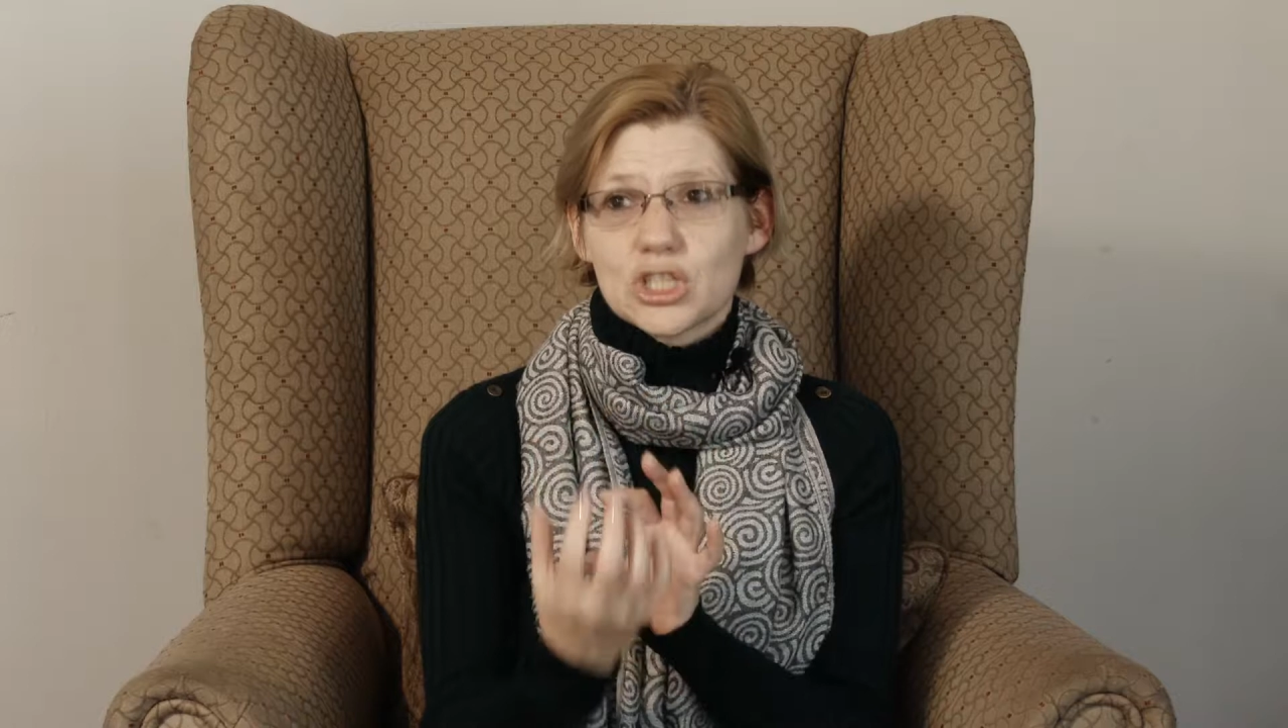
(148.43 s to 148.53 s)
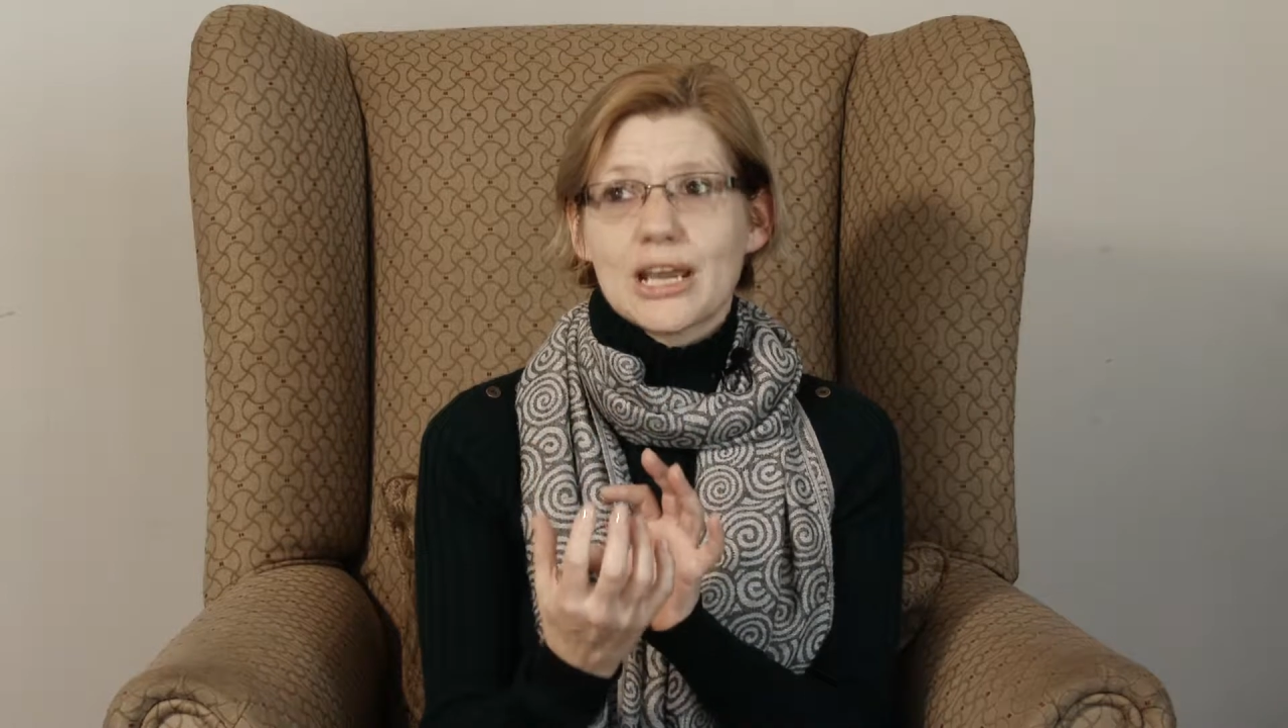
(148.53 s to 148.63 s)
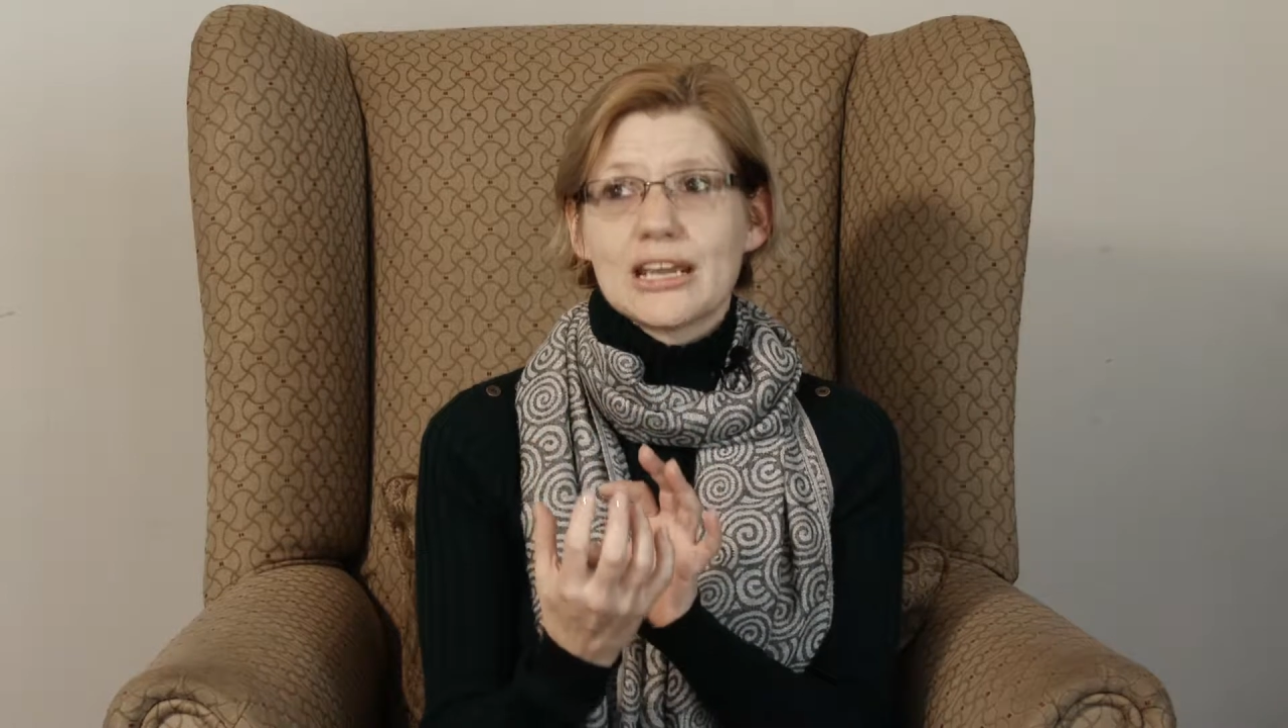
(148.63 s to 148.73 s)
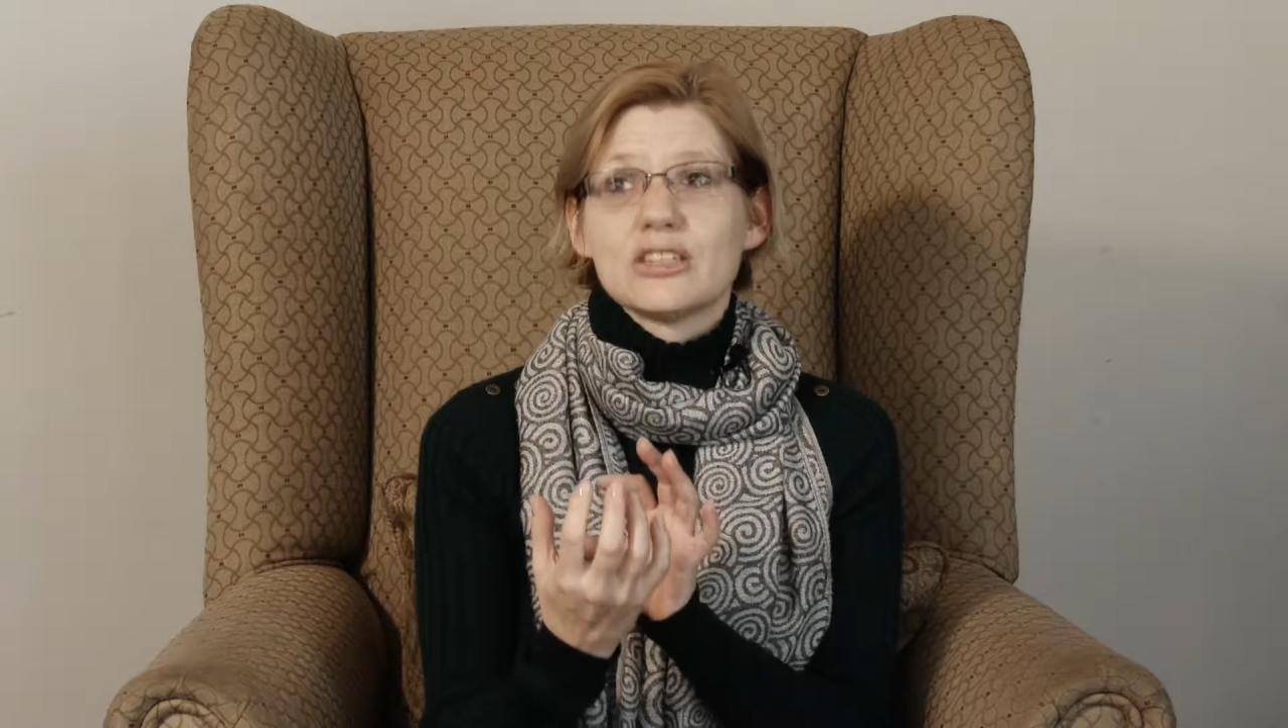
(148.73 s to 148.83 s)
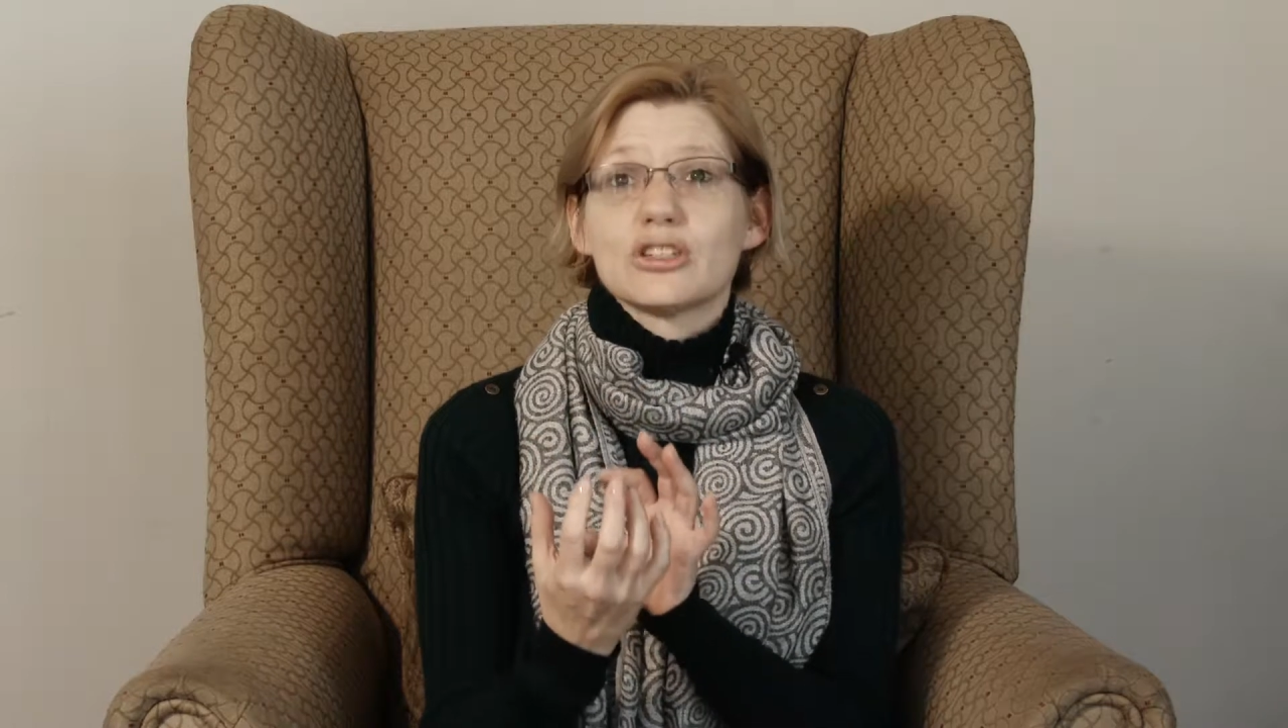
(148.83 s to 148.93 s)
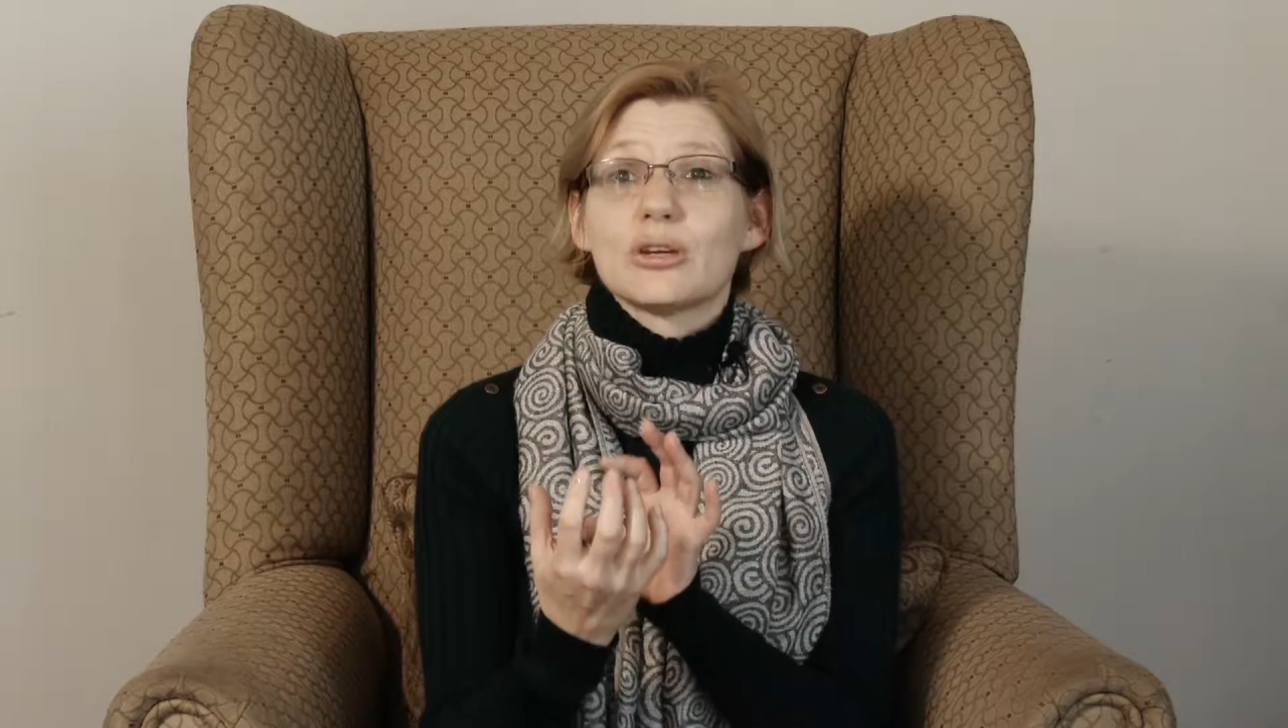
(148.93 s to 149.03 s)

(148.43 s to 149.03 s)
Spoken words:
change,